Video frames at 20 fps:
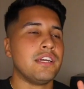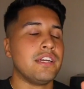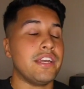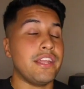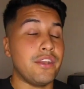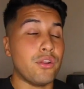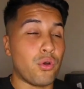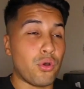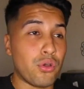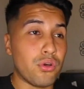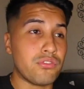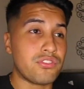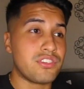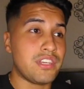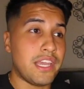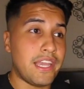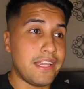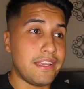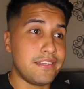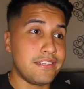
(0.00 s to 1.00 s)
an oil
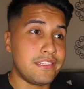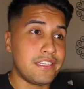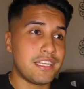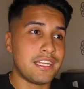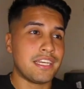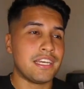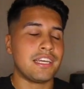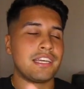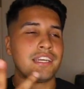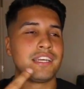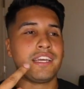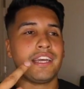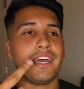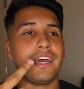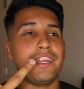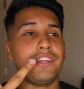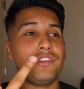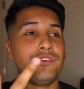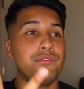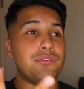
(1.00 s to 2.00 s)
change.
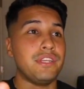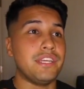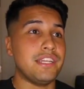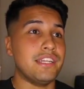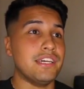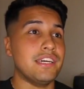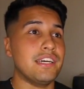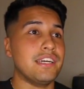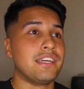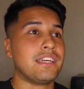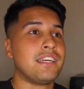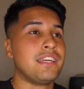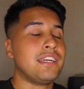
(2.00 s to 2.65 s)
I do need to